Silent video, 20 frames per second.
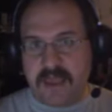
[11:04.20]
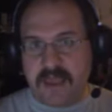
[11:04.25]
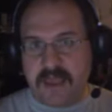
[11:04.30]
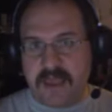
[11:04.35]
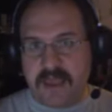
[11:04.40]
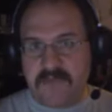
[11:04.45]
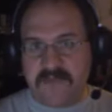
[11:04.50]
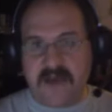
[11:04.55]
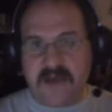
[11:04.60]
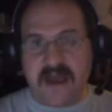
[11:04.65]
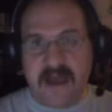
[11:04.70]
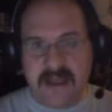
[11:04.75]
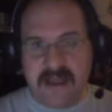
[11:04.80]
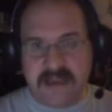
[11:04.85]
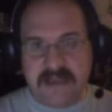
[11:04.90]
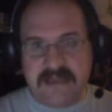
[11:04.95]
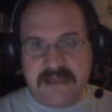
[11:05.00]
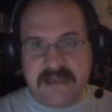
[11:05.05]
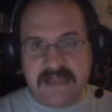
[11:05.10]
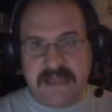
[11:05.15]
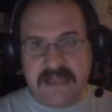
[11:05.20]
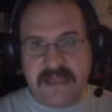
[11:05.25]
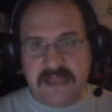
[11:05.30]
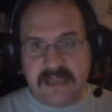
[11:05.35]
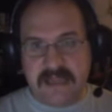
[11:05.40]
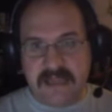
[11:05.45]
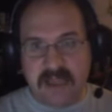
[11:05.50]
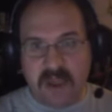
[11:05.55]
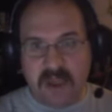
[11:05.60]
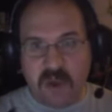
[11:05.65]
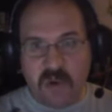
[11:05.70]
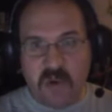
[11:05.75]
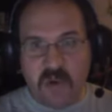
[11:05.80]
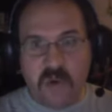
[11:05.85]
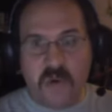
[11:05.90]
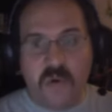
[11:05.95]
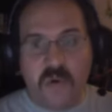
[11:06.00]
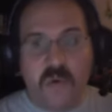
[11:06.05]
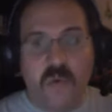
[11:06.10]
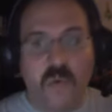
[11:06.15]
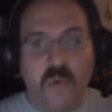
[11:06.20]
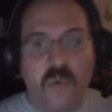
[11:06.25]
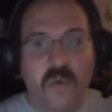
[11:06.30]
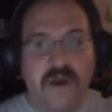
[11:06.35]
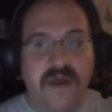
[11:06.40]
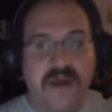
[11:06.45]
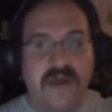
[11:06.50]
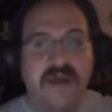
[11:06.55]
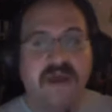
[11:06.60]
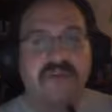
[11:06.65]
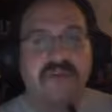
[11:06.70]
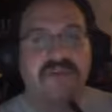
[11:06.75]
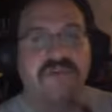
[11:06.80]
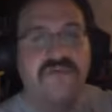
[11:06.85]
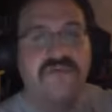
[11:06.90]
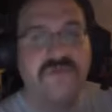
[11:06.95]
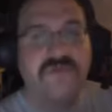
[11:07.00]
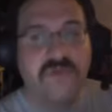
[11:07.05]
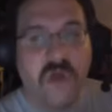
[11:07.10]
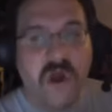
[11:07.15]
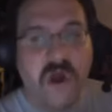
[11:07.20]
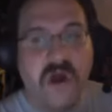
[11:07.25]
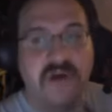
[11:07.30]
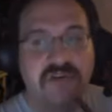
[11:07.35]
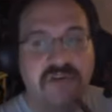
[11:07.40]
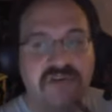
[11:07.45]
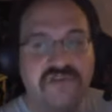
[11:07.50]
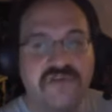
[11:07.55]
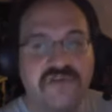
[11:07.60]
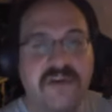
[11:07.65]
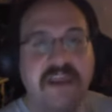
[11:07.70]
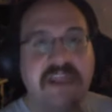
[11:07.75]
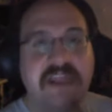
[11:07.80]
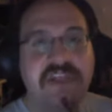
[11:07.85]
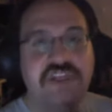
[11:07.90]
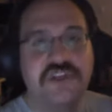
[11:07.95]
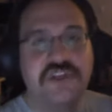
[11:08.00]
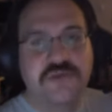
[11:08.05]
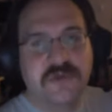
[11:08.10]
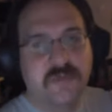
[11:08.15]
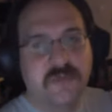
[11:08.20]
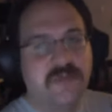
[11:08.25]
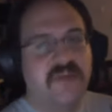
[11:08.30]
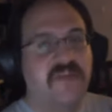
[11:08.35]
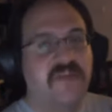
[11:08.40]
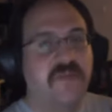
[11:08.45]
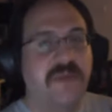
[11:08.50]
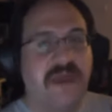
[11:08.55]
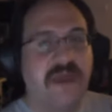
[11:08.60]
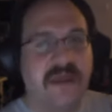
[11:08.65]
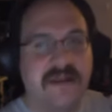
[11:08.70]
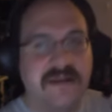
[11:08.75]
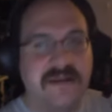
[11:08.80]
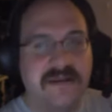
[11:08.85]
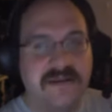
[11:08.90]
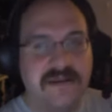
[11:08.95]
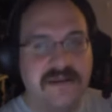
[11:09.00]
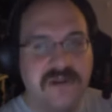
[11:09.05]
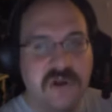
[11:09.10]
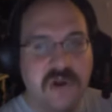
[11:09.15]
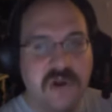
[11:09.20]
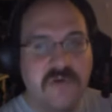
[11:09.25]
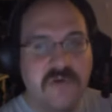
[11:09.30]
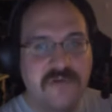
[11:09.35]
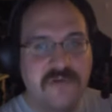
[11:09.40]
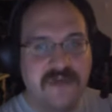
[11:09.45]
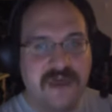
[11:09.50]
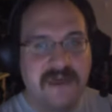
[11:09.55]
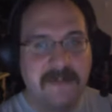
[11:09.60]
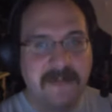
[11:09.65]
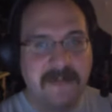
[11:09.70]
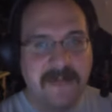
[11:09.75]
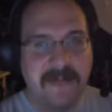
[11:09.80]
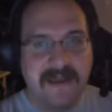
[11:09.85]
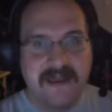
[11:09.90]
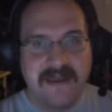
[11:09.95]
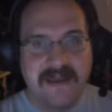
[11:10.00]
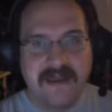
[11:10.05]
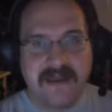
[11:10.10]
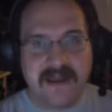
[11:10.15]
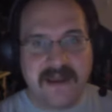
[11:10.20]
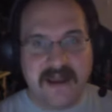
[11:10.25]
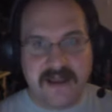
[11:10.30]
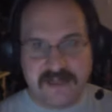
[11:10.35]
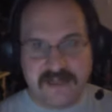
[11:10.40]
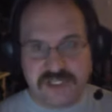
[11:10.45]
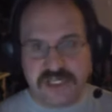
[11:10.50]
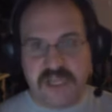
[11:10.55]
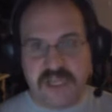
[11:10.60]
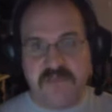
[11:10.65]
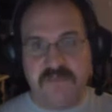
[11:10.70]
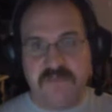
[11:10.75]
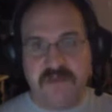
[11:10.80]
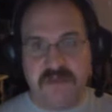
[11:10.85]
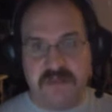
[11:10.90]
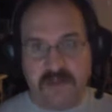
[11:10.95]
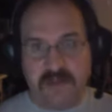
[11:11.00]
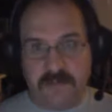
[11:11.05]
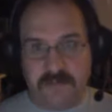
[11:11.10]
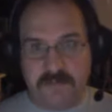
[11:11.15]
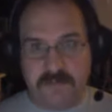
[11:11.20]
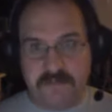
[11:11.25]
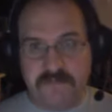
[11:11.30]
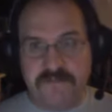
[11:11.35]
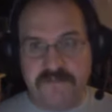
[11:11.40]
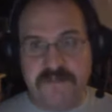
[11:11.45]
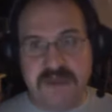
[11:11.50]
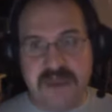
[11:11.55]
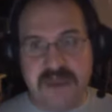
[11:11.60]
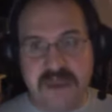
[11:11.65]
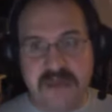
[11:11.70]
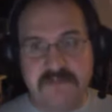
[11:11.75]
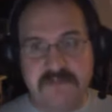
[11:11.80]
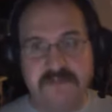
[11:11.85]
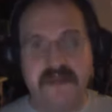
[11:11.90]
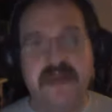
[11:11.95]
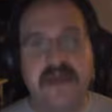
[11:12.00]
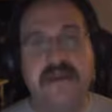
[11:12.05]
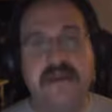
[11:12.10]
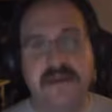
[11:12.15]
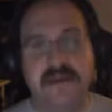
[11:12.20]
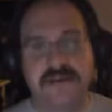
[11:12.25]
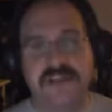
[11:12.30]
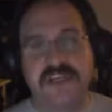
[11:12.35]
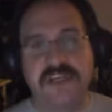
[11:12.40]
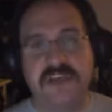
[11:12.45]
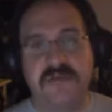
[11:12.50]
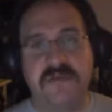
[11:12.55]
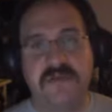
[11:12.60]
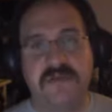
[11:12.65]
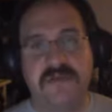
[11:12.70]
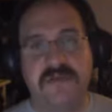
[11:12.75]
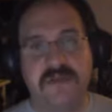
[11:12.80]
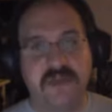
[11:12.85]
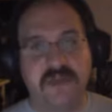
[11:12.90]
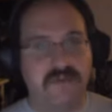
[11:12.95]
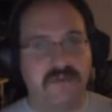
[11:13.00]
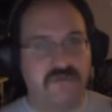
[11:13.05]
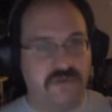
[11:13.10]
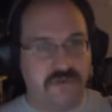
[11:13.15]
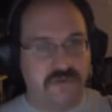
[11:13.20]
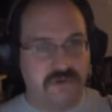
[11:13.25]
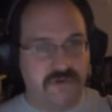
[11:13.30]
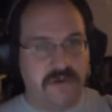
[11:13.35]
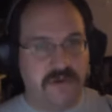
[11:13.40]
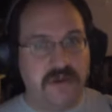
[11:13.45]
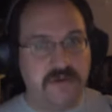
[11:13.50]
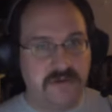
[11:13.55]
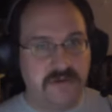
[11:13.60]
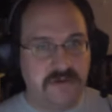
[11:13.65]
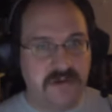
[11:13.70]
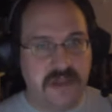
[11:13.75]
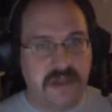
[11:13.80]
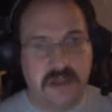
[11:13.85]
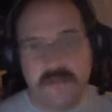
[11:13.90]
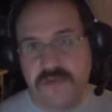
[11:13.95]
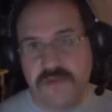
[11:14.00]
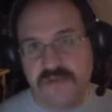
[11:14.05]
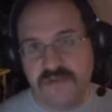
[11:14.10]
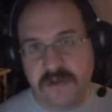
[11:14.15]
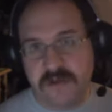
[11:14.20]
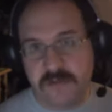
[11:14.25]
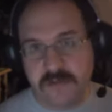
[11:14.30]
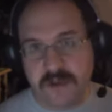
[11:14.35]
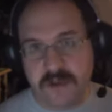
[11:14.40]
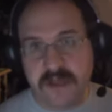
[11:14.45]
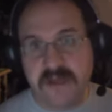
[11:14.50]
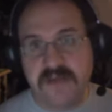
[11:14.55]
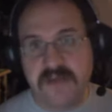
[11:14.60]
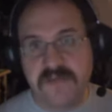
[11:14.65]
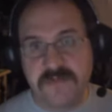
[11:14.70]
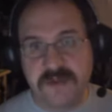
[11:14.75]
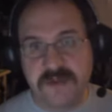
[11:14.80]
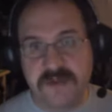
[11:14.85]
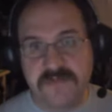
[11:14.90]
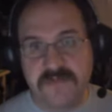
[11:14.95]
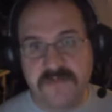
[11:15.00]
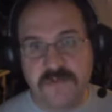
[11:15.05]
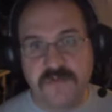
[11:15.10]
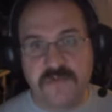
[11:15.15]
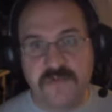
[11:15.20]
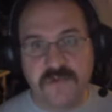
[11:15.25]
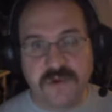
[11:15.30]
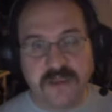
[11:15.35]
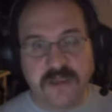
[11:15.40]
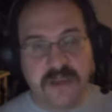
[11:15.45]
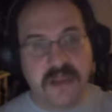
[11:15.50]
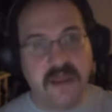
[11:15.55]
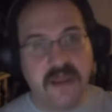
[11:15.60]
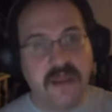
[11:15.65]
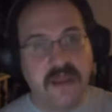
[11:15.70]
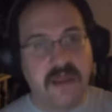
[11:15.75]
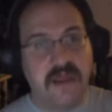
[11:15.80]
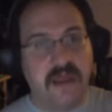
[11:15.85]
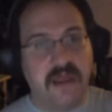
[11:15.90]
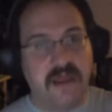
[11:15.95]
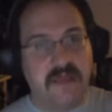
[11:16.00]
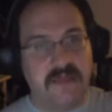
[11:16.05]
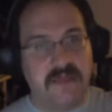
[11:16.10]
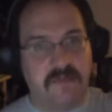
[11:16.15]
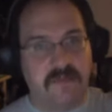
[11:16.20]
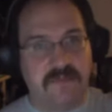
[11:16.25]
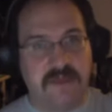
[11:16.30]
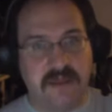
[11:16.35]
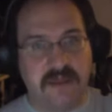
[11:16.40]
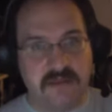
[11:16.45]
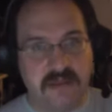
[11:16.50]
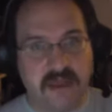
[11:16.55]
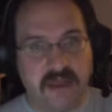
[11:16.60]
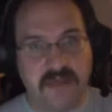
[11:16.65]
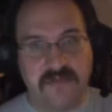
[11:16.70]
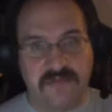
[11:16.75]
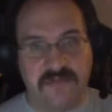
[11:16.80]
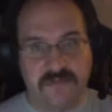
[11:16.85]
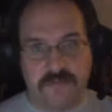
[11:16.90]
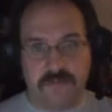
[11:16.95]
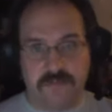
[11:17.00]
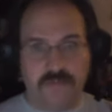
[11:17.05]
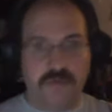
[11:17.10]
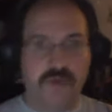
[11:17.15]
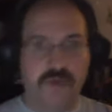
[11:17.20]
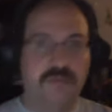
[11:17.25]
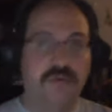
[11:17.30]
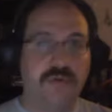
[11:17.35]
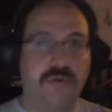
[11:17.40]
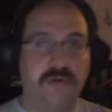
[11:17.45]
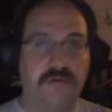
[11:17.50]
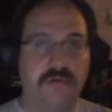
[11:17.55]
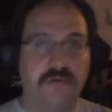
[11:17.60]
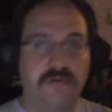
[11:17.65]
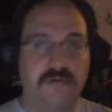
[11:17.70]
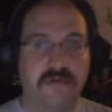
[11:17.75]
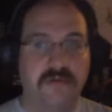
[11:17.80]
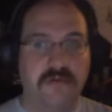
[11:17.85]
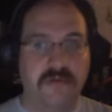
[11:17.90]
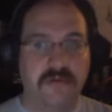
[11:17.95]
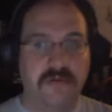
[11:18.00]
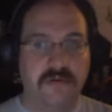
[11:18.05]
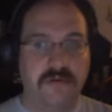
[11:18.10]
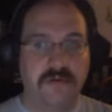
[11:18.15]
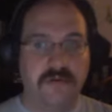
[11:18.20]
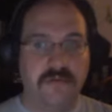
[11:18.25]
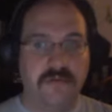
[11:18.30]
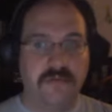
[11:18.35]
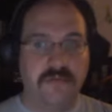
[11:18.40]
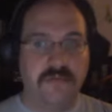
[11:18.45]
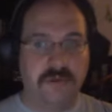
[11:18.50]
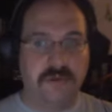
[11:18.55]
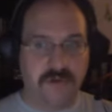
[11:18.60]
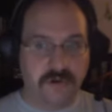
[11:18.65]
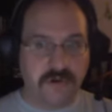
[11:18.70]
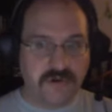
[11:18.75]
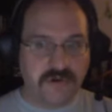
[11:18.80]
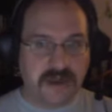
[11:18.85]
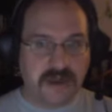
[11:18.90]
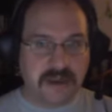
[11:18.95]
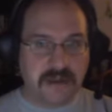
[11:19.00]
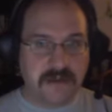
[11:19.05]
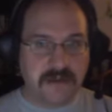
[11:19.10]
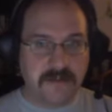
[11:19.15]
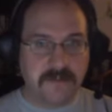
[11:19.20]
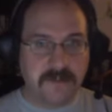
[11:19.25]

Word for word: if I ding what a long, strange trip it's been, you know, that achievement, the big meta achievement that gives you three hundred ten percent writing speed for free, and that big, nice, purple proto-drake.